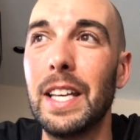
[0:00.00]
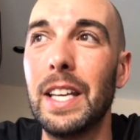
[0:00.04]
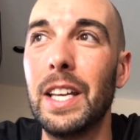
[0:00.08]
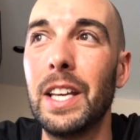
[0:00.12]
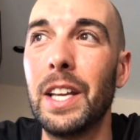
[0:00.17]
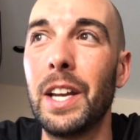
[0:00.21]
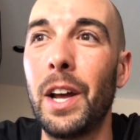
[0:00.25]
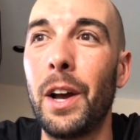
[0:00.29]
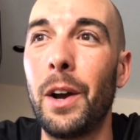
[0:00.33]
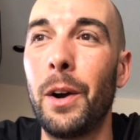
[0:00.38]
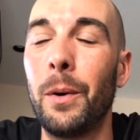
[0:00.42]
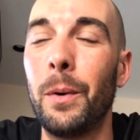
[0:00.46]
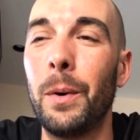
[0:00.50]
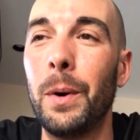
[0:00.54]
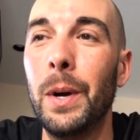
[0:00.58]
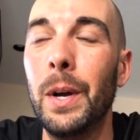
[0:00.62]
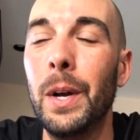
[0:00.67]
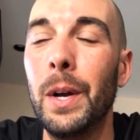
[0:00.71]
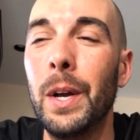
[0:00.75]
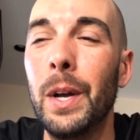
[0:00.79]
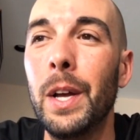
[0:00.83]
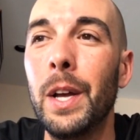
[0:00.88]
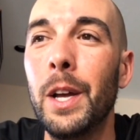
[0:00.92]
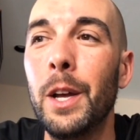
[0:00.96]
You know,
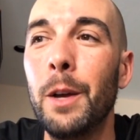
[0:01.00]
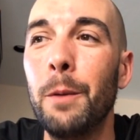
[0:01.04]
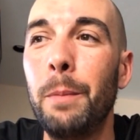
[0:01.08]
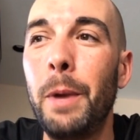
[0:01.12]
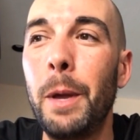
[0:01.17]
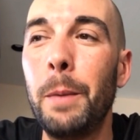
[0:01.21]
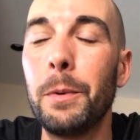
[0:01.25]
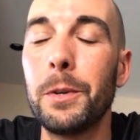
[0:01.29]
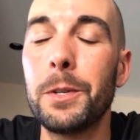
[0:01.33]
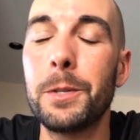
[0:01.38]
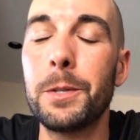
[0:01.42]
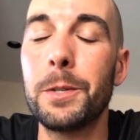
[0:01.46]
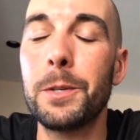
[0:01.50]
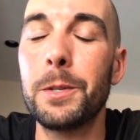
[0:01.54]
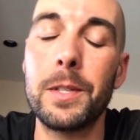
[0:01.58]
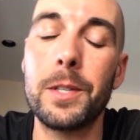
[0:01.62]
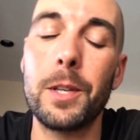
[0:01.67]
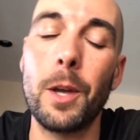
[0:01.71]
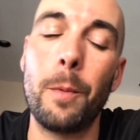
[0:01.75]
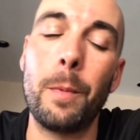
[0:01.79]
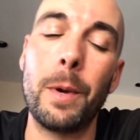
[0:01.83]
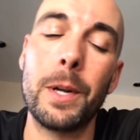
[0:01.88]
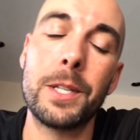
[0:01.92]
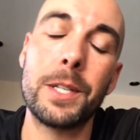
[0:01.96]
people spend
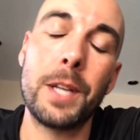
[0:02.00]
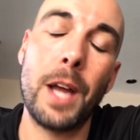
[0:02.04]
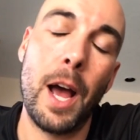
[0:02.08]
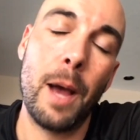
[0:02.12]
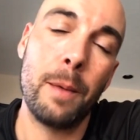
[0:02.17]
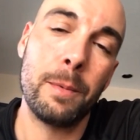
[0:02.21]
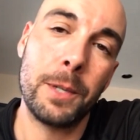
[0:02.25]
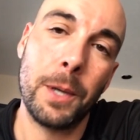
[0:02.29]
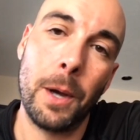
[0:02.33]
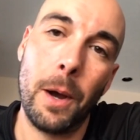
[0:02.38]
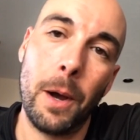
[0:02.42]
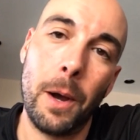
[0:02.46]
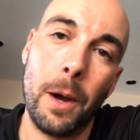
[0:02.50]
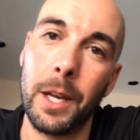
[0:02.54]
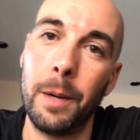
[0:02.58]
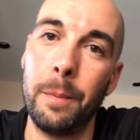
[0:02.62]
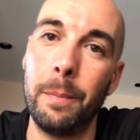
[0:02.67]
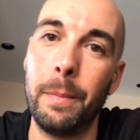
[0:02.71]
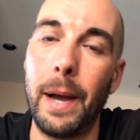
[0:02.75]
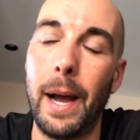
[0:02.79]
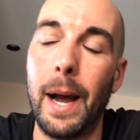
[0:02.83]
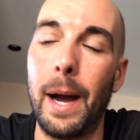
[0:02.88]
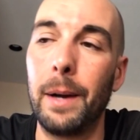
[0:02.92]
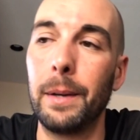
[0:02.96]
so much time talking
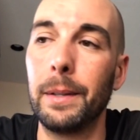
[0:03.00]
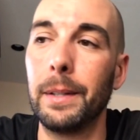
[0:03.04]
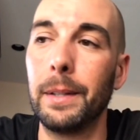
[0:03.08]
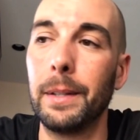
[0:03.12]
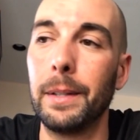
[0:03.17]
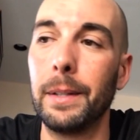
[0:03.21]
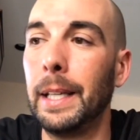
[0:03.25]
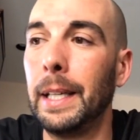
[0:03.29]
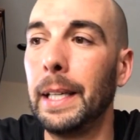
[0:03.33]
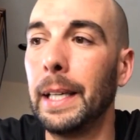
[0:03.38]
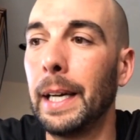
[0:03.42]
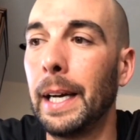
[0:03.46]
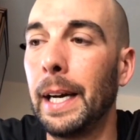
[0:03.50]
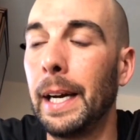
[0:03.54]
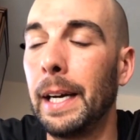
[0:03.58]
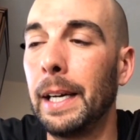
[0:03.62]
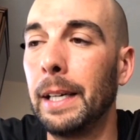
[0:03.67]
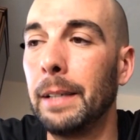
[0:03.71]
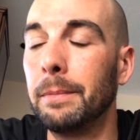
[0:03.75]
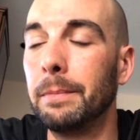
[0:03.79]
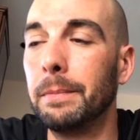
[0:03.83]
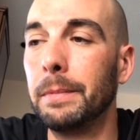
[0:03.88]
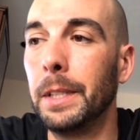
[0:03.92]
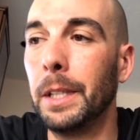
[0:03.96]
about the
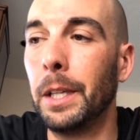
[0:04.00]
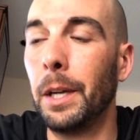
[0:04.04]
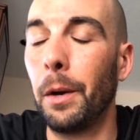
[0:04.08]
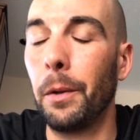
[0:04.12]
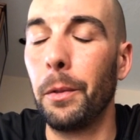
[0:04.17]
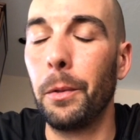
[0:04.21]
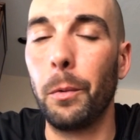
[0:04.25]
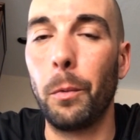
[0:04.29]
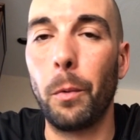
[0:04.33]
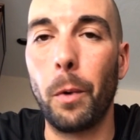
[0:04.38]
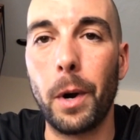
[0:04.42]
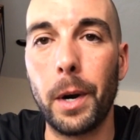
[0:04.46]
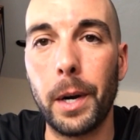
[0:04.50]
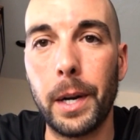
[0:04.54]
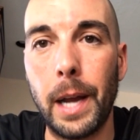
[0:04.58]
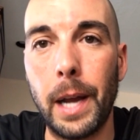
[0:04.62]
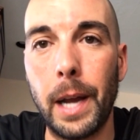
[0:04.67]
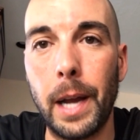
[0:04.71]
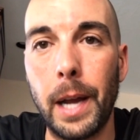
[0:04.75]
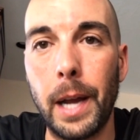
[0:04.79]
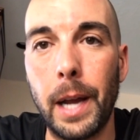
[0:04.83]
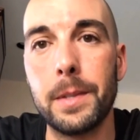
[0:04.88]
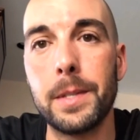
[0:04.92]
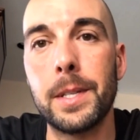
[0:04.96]
the
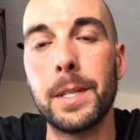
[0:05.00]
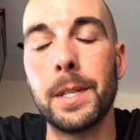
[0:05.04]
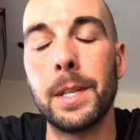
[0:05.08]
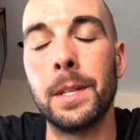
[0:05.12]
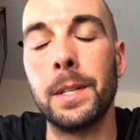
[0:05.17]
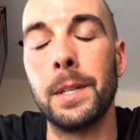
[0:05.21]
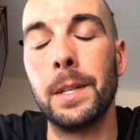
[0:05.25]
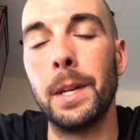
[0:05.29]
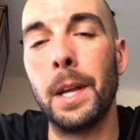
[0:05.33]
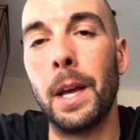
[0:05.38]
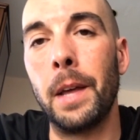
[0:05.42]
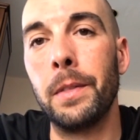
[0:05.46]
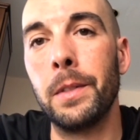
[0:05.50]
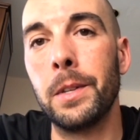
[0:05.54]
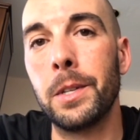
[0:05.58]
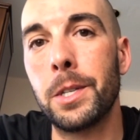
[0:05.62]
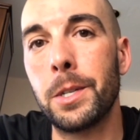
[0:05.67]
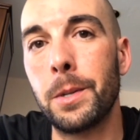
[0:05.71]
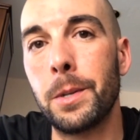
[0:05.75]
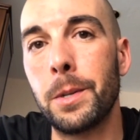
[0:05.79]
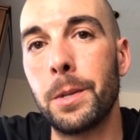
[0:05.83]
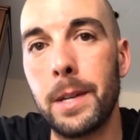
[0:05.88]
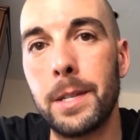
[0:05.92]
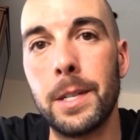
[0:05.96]
workouts and the
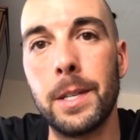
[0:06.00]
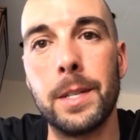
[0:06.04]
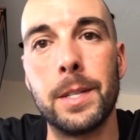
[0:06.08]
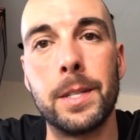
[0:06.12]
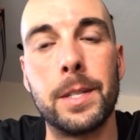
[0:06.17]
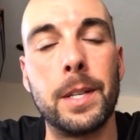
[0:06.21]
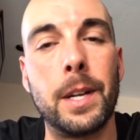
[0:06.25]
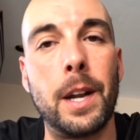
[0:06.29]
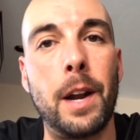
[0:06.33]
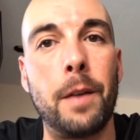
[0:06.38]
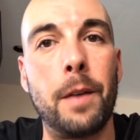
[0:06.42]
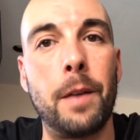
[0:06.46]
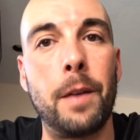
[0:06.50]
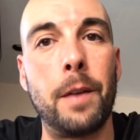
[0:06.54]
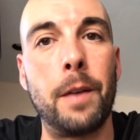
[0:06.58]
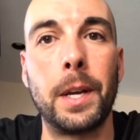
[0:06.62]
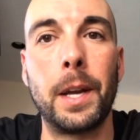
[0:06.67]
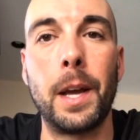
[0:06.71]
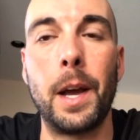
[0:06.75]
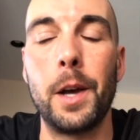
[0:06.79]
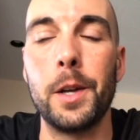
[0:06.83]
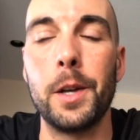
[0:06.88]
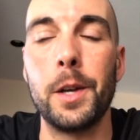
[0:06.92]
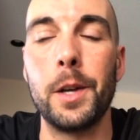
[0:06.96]
stretches and everything
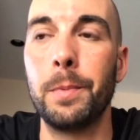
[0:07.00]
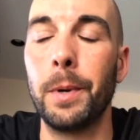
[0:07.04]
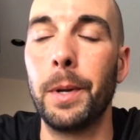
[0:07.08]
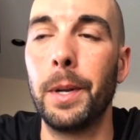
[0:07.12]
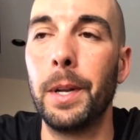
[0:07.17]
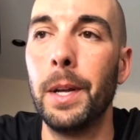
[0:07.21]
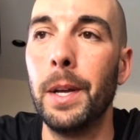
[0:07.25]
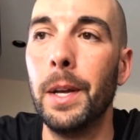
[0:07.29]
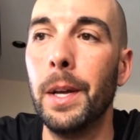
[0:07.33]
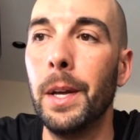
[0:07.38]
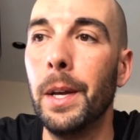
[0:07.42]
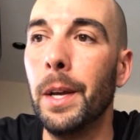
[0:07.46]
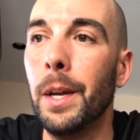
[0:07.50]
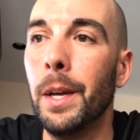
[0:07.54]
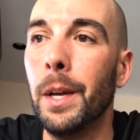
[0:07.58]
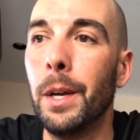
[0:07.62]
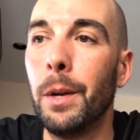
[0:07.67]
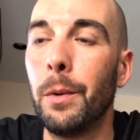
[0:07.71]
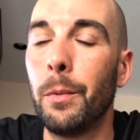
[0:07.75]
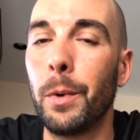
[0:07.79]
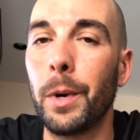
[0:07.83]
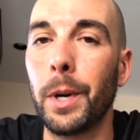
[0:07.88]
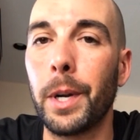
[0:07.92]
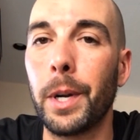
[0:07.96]
else, but
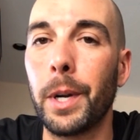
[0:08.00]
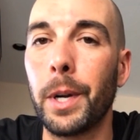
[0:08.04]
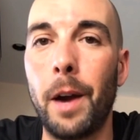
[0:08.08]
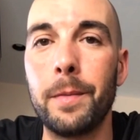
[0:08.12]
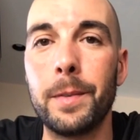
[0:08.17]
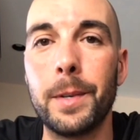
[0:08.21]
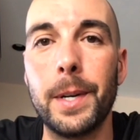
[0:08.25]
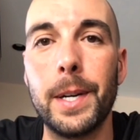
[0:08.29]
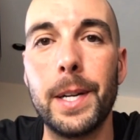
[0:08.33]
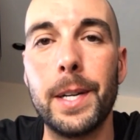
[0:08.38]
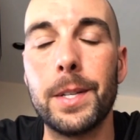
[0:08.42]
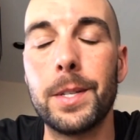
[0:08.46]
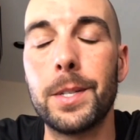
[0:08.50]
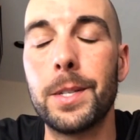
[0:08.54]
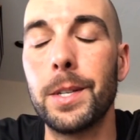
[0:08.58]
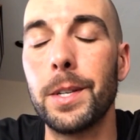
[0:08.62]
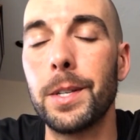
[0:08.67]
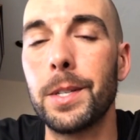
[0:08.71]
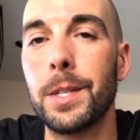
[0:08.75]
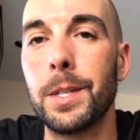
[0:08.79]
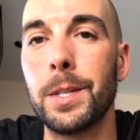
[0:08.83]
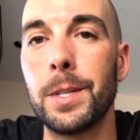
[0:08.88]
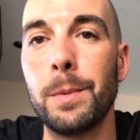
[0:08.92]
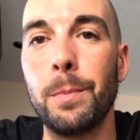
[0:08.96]
recovery is
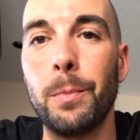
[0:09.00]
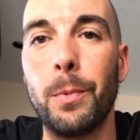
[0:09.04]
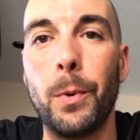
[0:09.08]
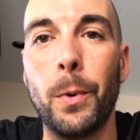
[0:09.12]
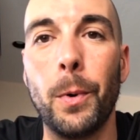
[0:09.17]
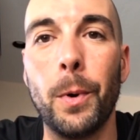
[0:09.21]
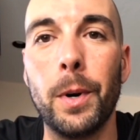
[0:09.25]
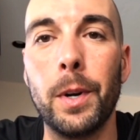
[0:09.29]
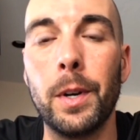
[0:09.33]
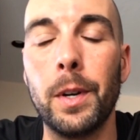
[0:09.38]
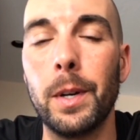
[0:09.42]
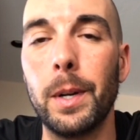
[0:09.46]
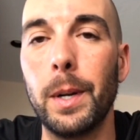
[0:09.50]
just as important.